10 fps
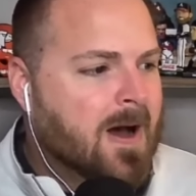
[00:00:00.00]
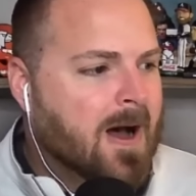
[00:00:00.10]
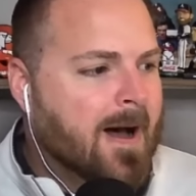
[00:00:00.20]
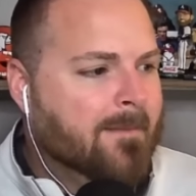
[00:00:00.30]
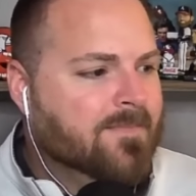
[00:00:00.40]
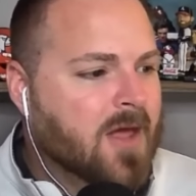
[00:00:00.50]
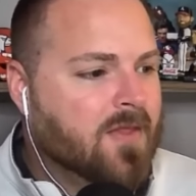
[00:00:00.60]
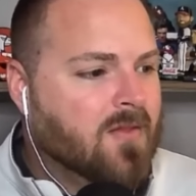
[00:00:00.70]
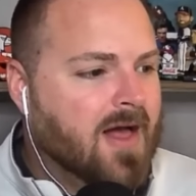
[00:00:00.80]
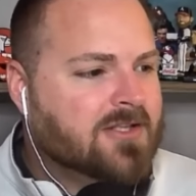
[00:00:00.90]

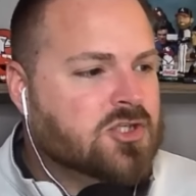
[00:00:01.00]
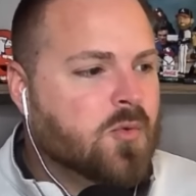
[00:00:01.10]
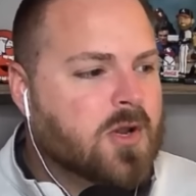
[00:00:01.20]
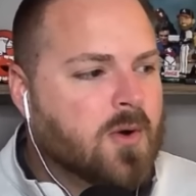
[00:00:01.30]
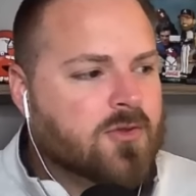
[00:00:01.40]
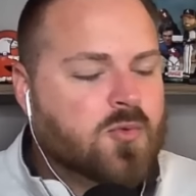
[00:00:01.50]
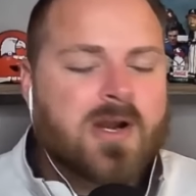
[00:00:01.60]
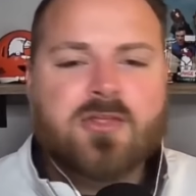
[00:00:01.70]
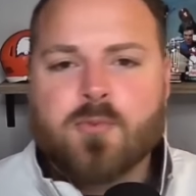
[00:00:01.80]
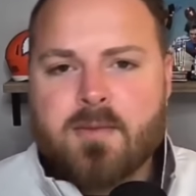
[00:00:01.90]
Nonetheless,
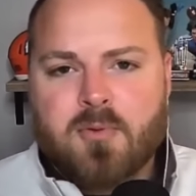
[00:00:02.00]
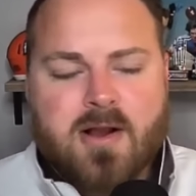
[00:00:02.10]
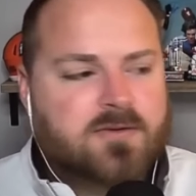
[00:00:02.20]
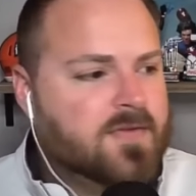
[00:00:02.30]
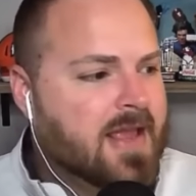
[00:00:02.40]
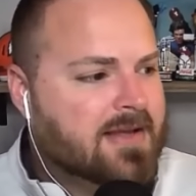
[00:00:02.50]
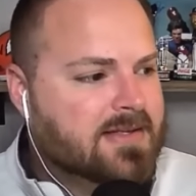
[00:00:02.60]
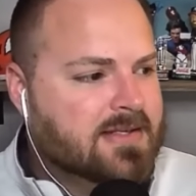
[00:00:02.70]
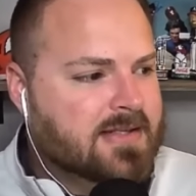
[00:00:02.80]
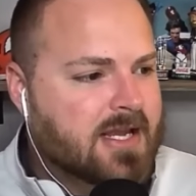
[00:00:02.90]
23 players from the
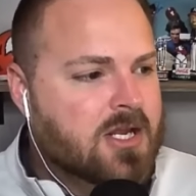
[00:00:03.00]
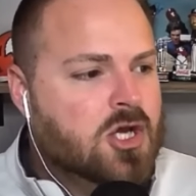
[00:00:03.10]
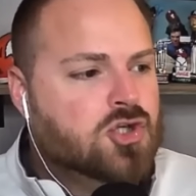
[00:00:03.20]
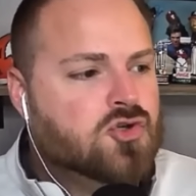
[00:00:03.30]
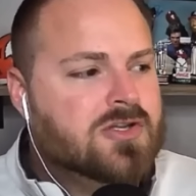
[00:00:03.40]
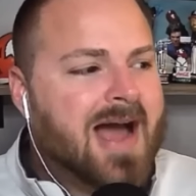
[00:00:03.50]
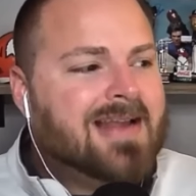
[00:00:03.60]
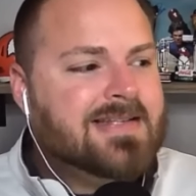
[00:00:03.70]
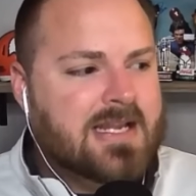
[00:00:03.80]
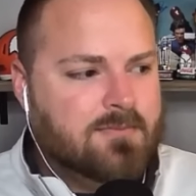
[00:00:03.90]
SEC,
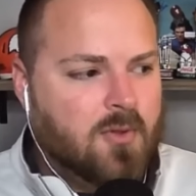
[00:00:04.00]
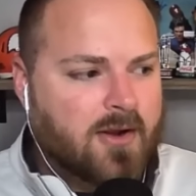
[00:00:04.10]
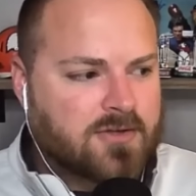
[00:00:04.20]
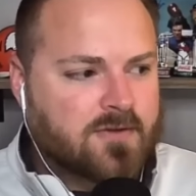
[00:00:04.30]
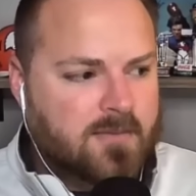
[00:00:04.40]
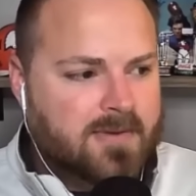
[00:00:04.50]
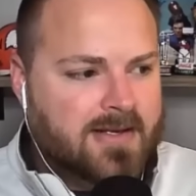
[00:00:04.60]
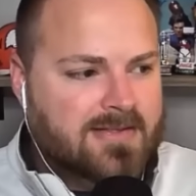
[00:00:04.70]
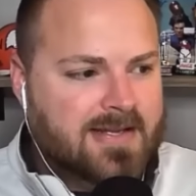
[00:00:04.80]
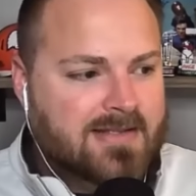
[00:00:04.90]
19 players from the
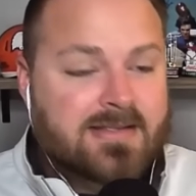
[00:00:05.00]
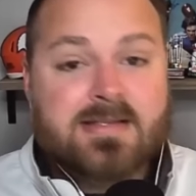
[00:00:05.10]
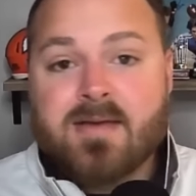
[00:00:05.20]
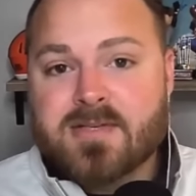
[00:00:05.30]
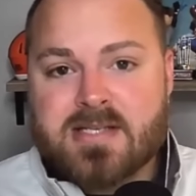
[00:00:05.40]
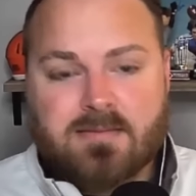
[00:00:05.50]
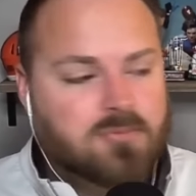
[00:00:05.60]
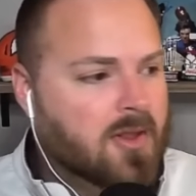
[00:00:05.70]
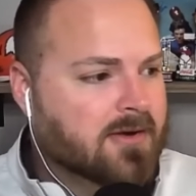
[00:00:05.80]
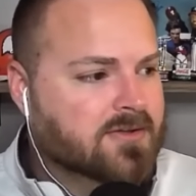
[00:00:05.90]
Big Ten, 17
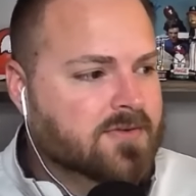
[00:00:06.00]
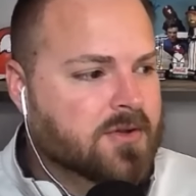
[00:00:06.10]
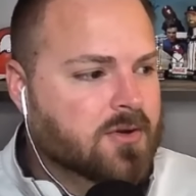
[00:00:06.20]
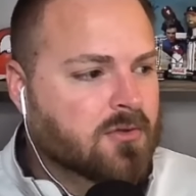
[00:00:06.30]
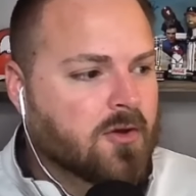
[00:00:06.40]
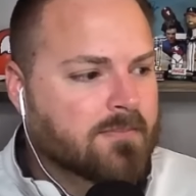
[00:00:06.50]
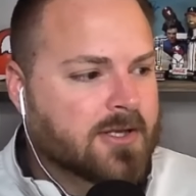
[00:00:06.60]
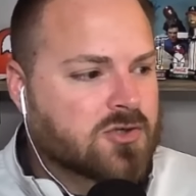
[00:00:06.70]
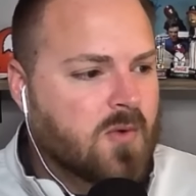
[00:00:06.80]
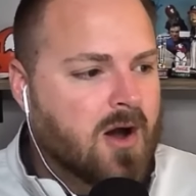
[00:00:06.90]
players from the new-look
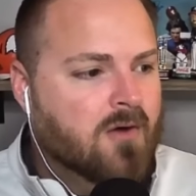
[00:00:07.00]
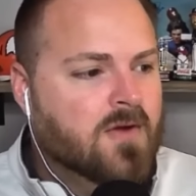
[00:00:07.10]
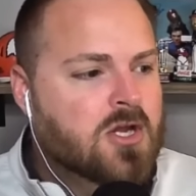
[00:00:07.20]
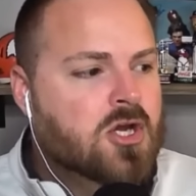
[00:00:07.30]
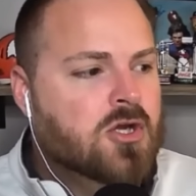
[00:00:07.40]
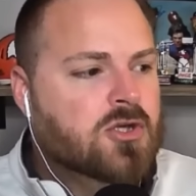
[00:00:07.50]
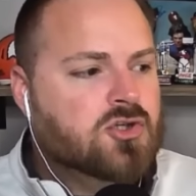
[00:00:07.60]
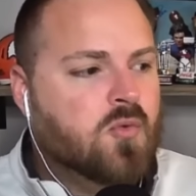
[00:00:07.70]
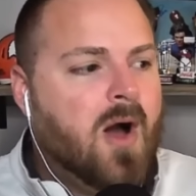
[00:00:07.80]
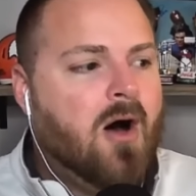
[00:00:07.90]
Big 12,
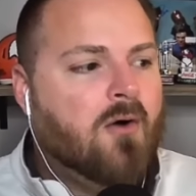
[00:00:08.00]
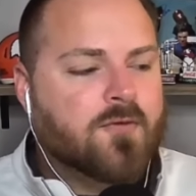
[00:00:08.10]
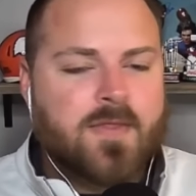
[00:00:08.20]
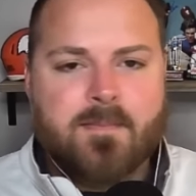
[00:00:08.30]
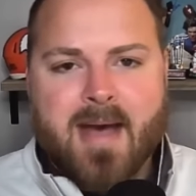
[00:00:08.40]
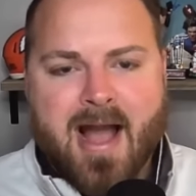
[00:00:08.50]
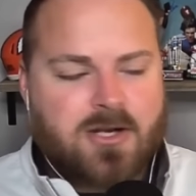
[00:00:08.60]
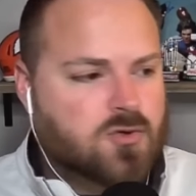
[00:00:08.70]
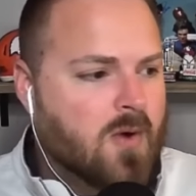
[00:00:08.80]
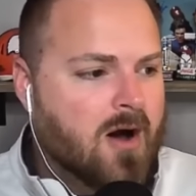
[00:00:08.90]
12 from the
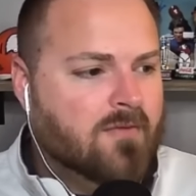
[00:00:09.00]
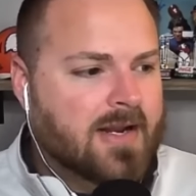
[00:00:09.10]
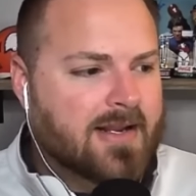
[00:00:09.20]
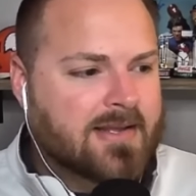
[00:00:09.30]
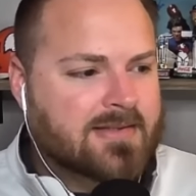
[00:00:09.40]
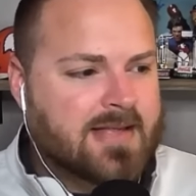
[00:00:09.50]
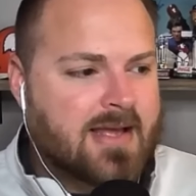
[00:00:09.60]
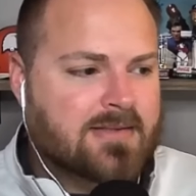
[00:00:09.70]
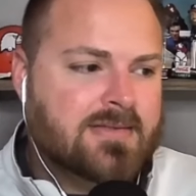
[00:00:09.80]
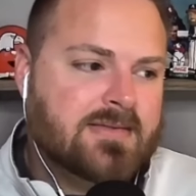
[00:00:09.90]
Pac-12, and I guess
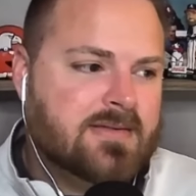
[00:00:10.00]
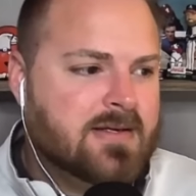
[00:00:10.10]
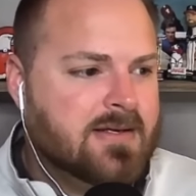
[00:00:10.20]
that's,